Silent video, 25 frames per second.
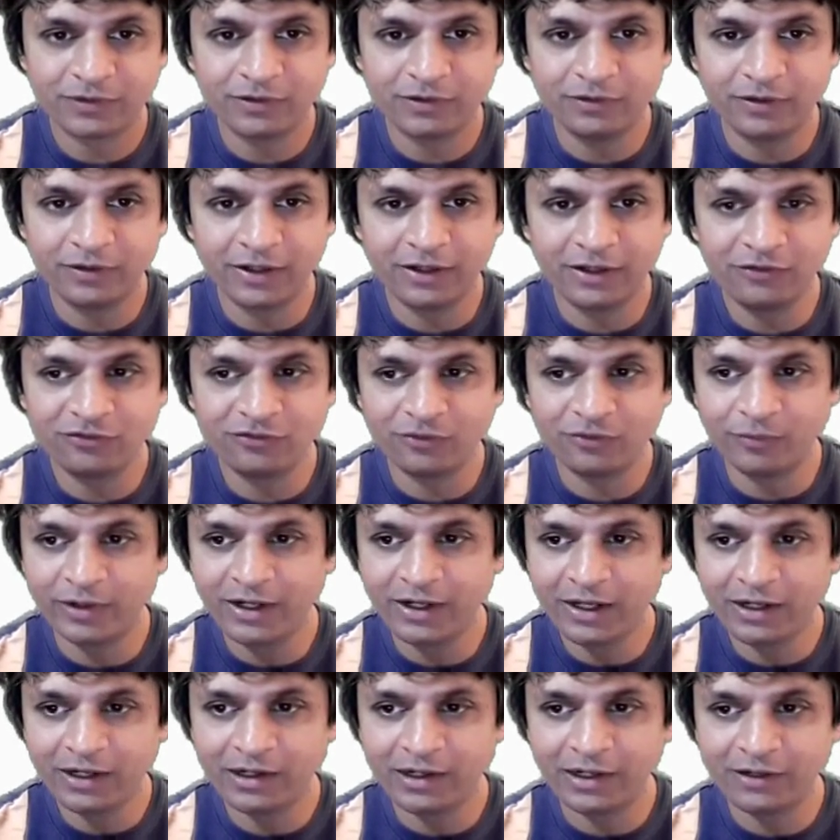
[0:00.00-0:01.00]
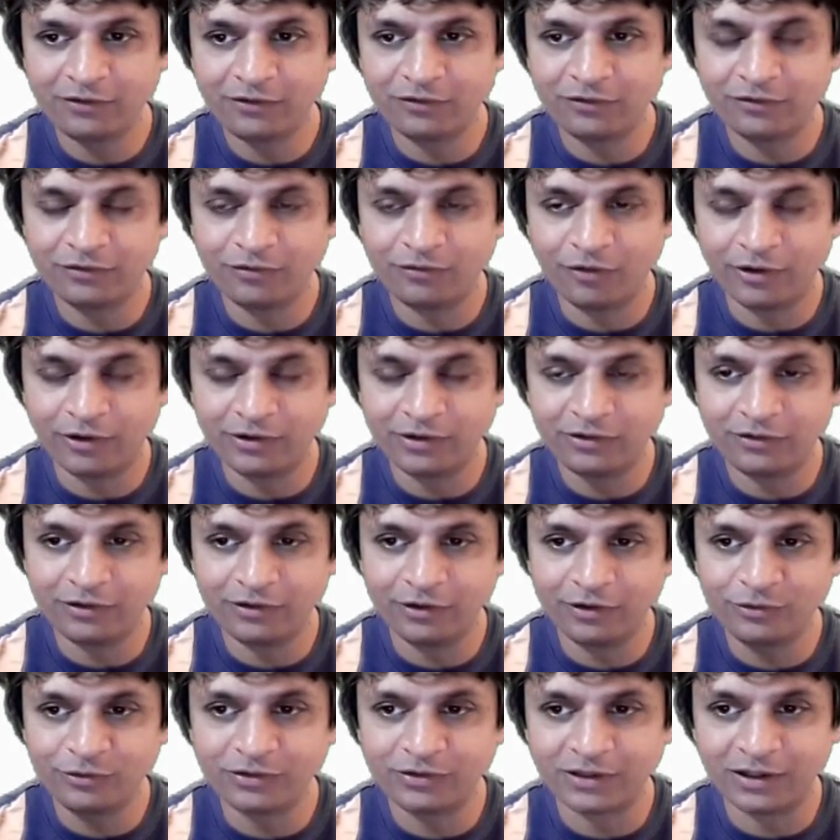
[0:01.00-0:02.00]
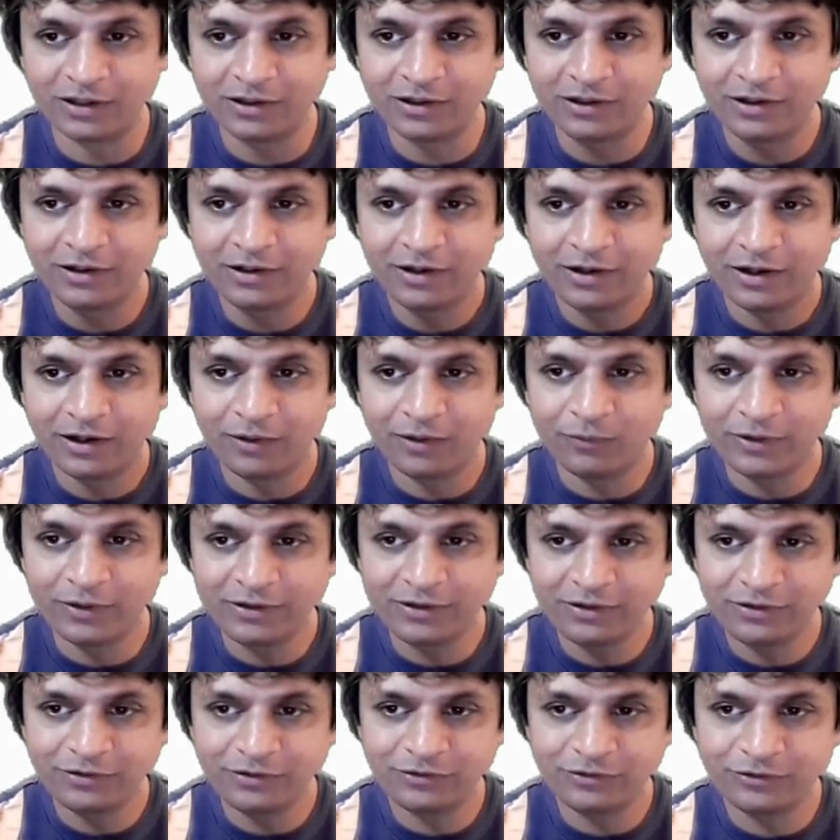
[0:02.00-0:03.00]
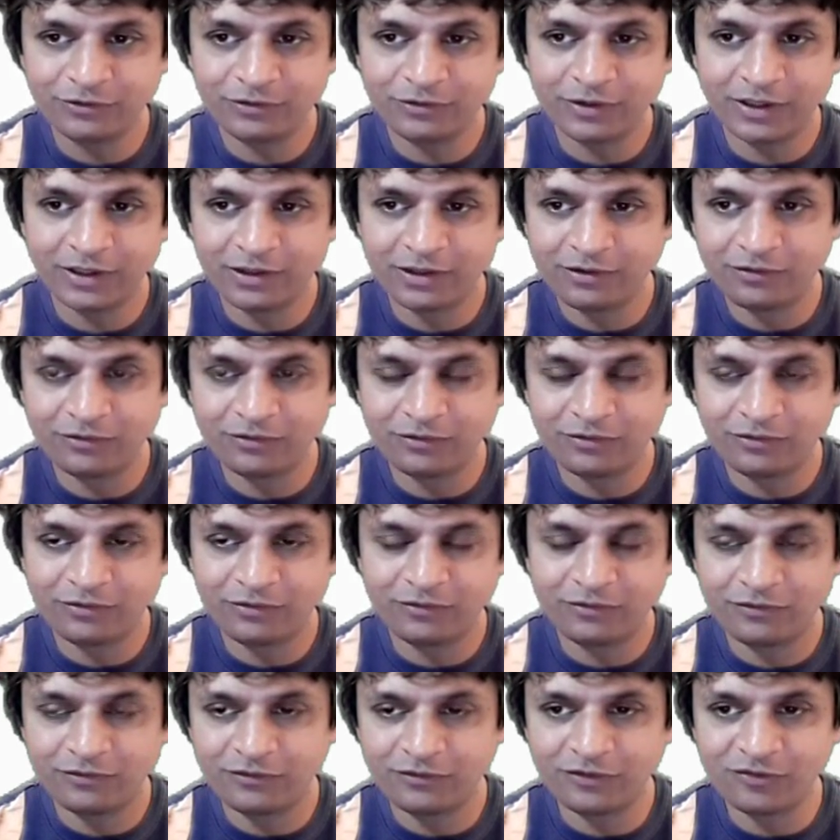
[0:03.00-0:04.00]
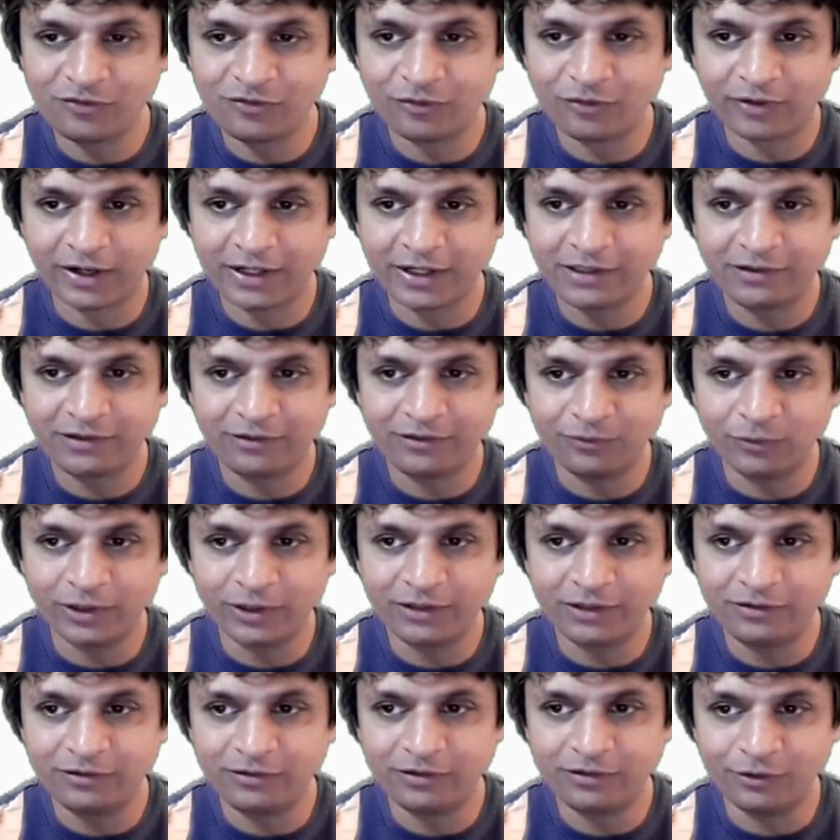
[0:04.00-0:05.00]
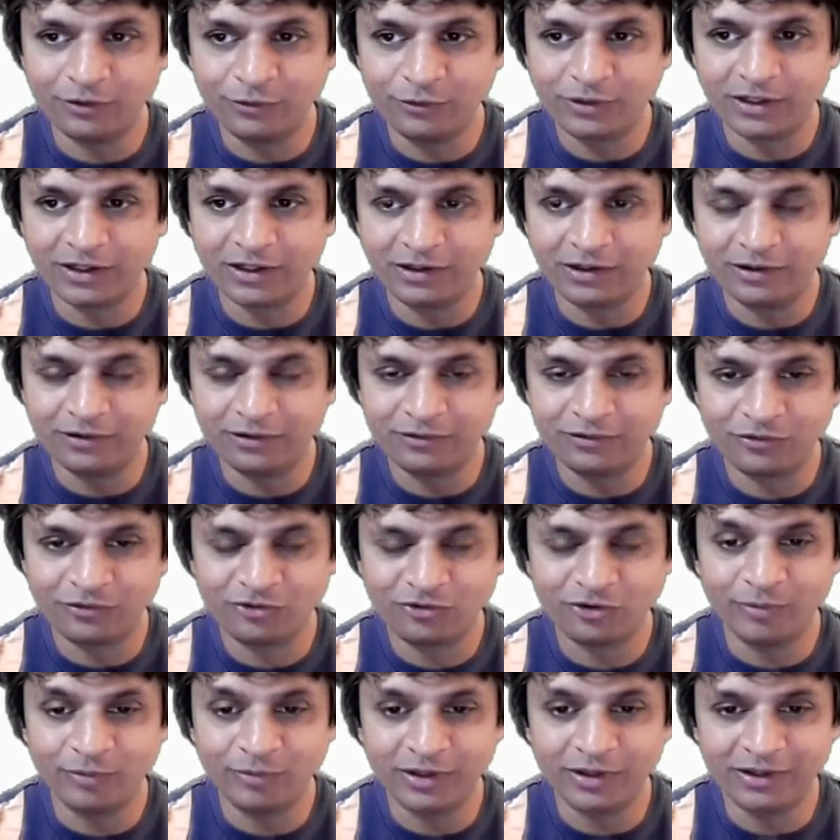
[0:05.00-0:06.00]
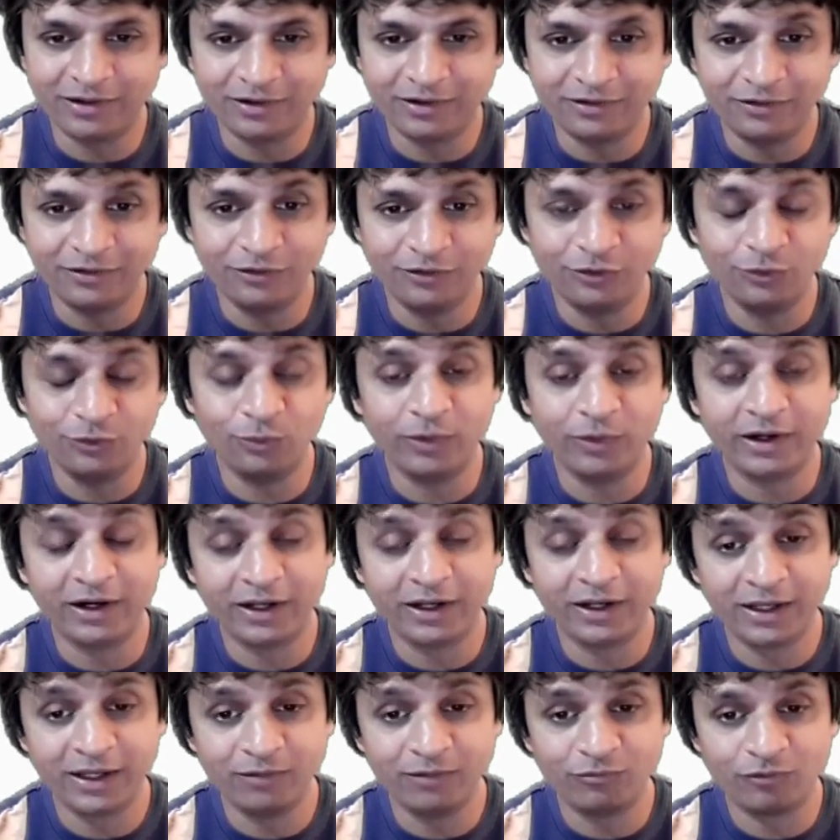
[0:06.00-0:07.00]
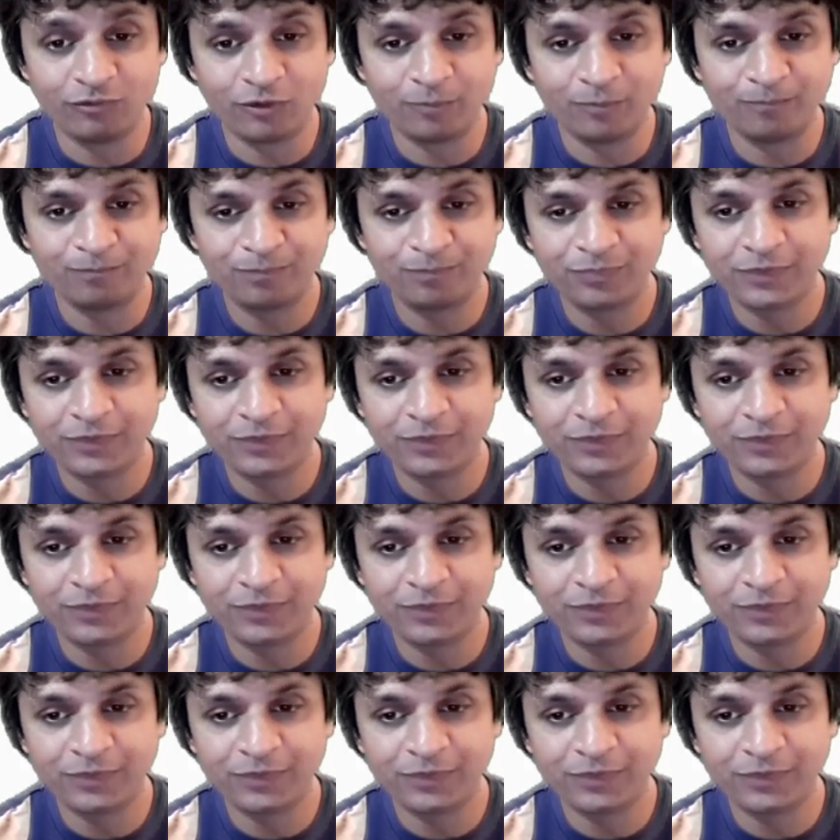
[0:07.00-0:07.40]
Okay, so when I clicked on Toyota, I wanted it just to write the word Toyota here to show me that it knew where I came from.